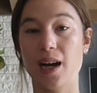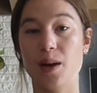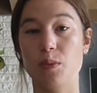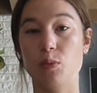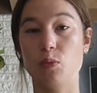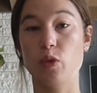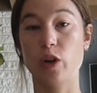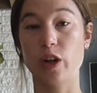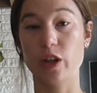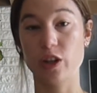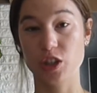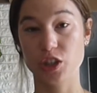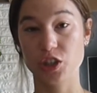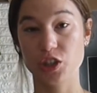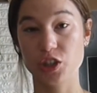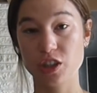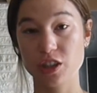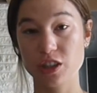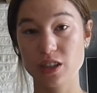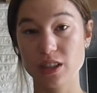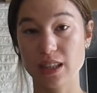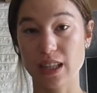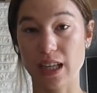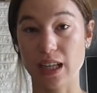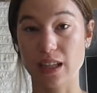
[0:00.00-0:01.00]
Wear a
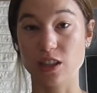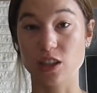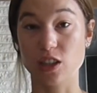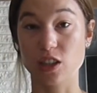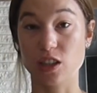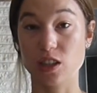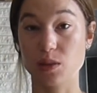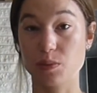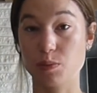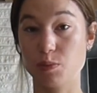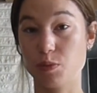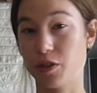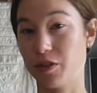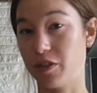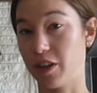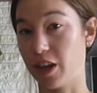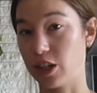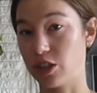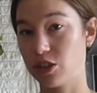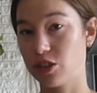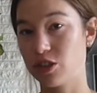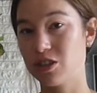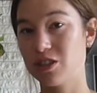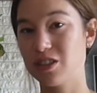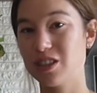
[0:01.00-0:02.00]
shirt that looks
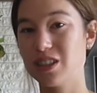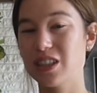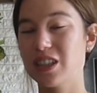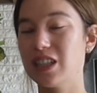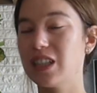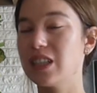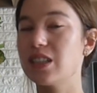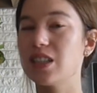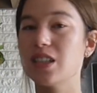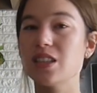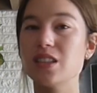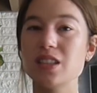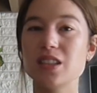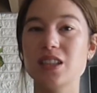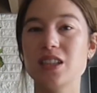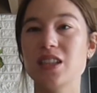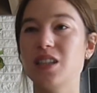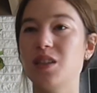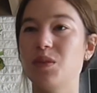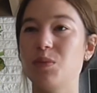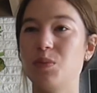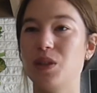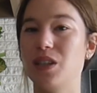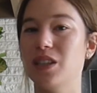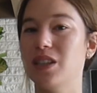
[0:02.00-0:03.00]
professional. It doesn't need to
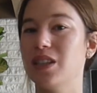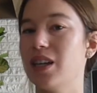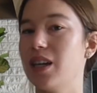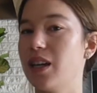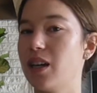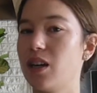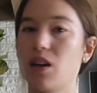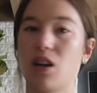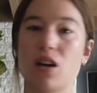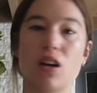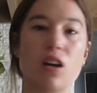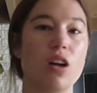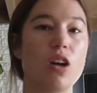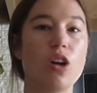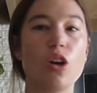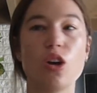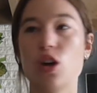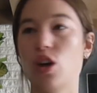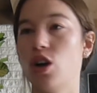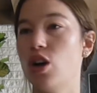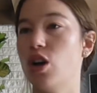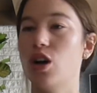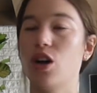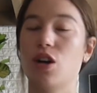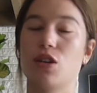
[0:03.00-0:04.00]
be like
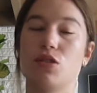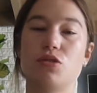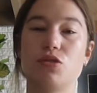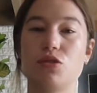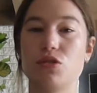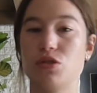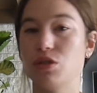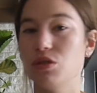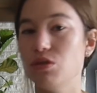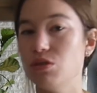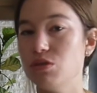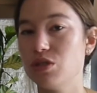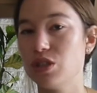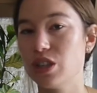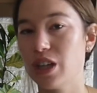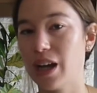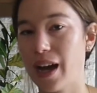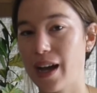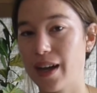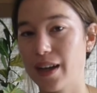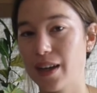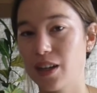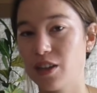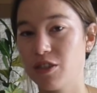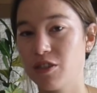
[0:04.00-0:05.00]
a suit
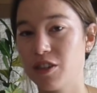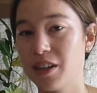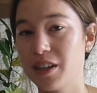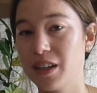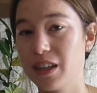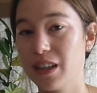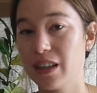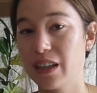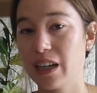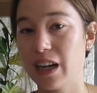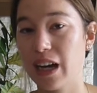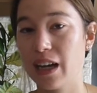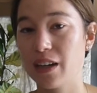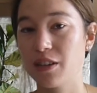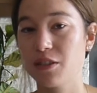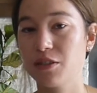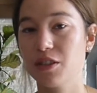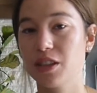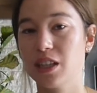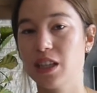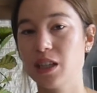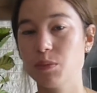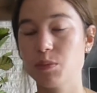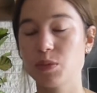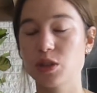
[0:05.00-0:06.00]
jacket or anything, I don't
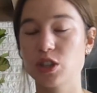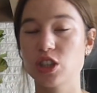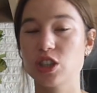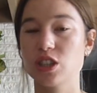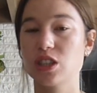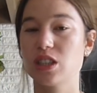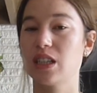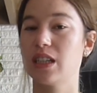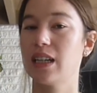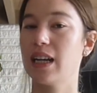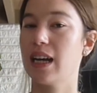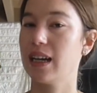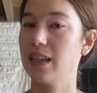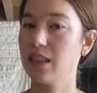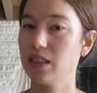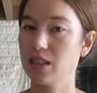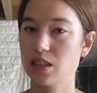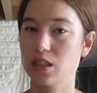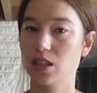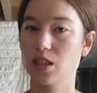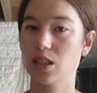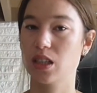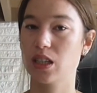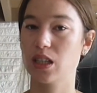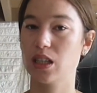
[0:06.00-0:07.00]
think, but just a nice
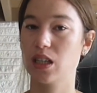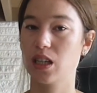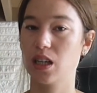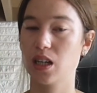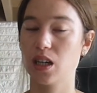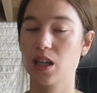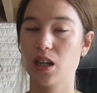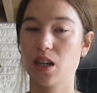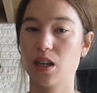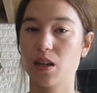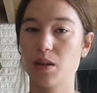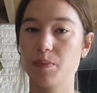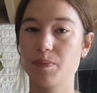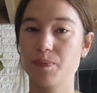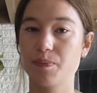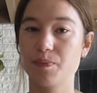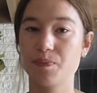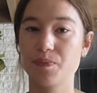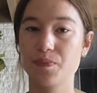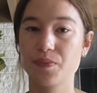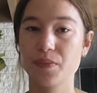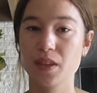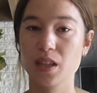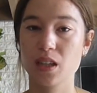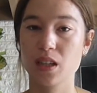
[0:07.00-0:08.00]
looking
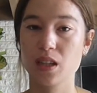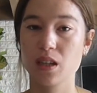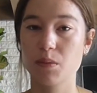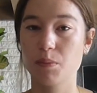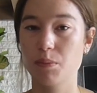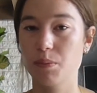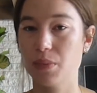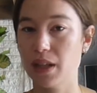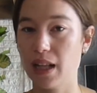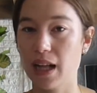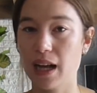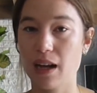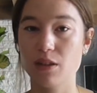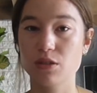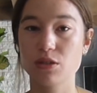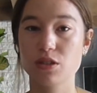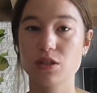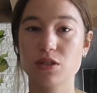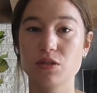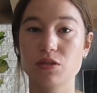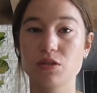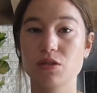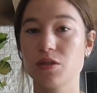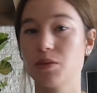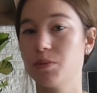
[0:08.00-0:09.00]

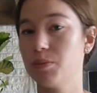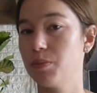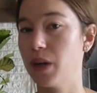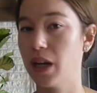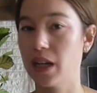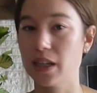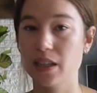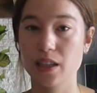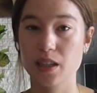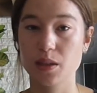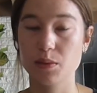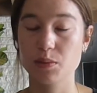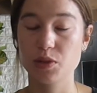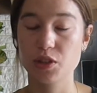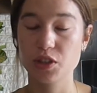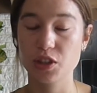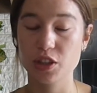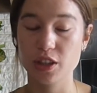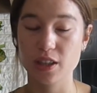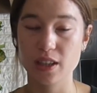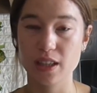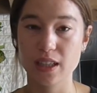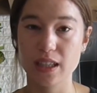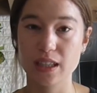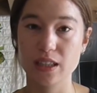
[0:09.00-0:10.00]
blouse or button-up
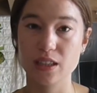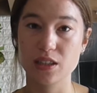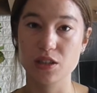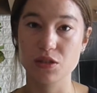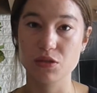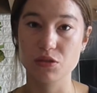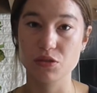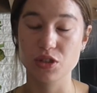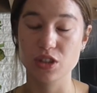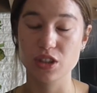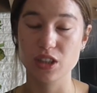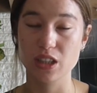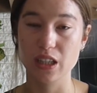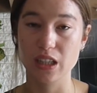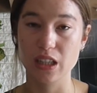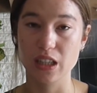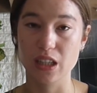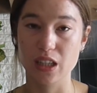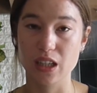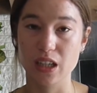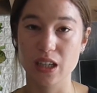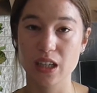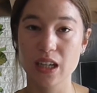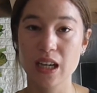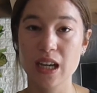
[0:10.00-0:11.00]
shirt is usually
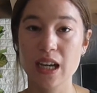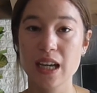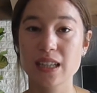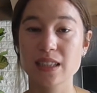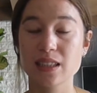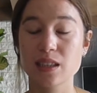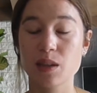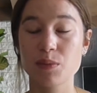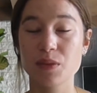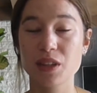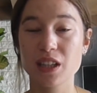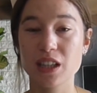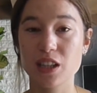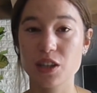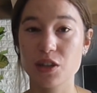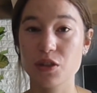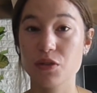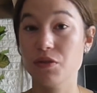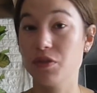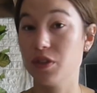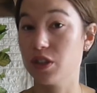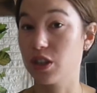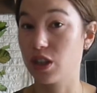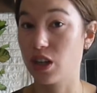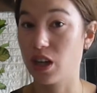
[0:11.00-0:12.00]
good. Something that you
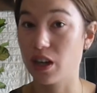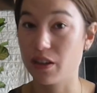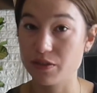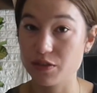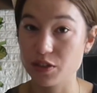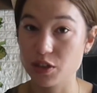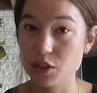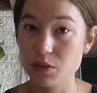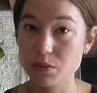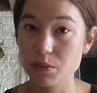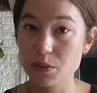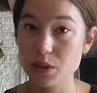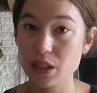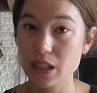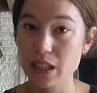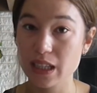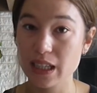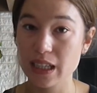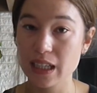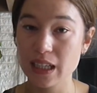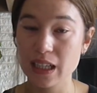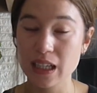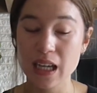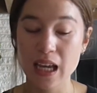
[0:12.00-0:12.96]
feel comfortable in